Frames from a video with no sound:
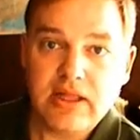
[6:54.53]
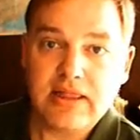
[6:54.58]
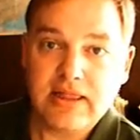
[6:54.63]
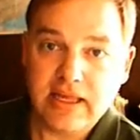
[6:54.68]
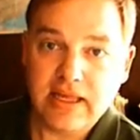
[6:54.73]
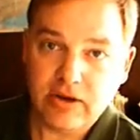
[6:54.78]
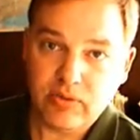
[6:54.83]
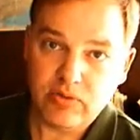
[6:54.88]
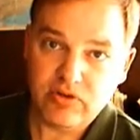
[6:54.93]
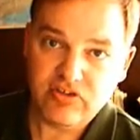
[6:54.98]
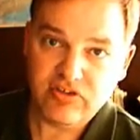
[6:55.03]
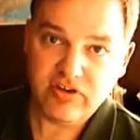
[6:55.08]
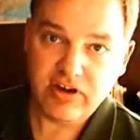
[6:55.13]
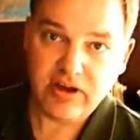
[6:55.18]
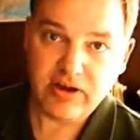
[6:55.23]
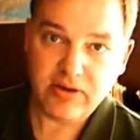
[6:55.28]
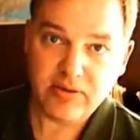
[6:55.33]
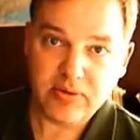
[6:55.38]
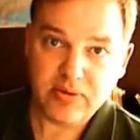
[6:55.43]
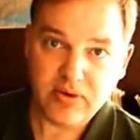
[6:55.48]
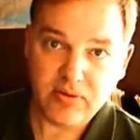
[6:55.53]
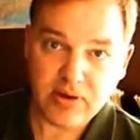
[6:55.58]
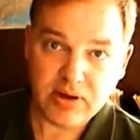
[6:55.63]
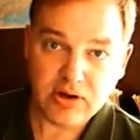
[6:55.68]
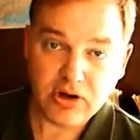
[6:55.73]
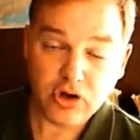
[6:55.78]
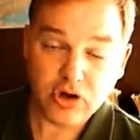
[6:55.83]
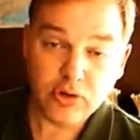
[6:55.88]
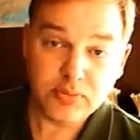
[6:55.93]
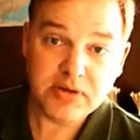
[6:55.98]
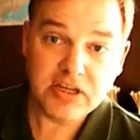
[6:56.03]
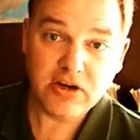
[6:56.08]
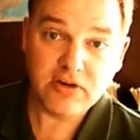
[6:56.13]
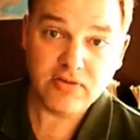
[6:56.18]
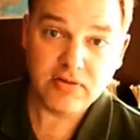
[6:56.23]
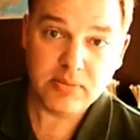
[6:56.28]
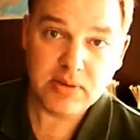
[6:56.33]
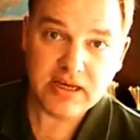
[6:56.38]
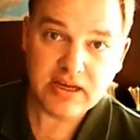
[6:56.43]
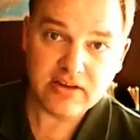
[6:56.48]
Language Now. Alright, I hope to hear
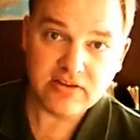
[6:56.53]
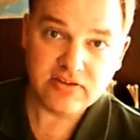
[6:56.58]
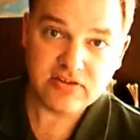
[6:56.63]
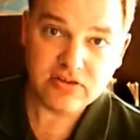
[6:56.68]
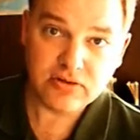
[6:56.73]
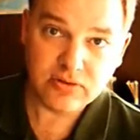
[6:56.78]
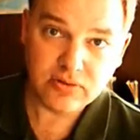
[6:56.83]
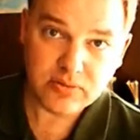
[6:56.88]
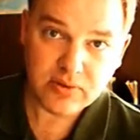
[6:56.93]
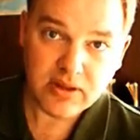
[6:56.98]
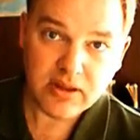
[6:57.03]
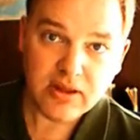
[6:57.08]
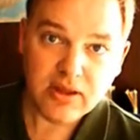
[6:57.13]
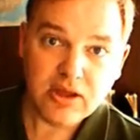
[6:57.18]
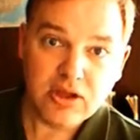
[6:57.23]
from you guys soon.